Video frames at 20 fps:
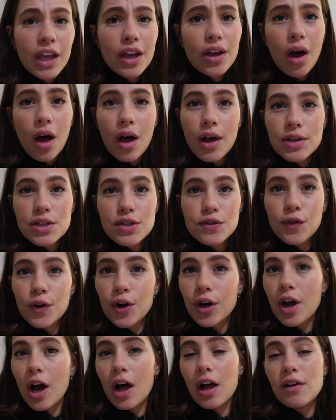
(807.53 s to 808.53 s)
It calls
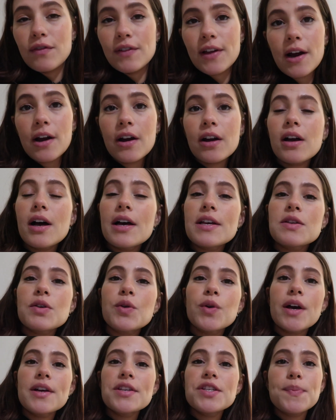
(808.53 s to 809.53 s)
for a cauliflower
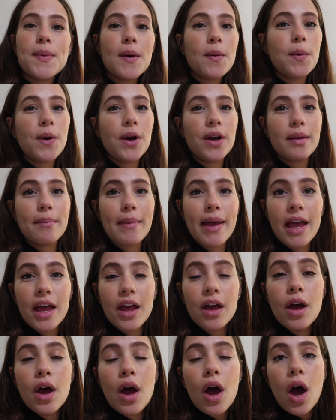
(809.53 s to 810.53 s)
crust, but we're gonna
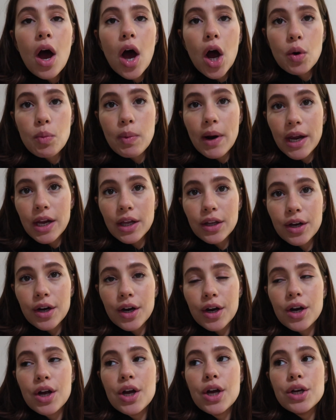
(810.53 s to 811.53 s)
make a
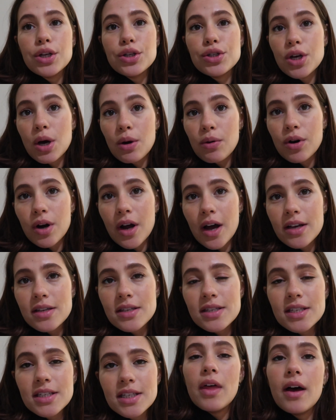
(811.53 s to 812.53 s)
regular dough crust.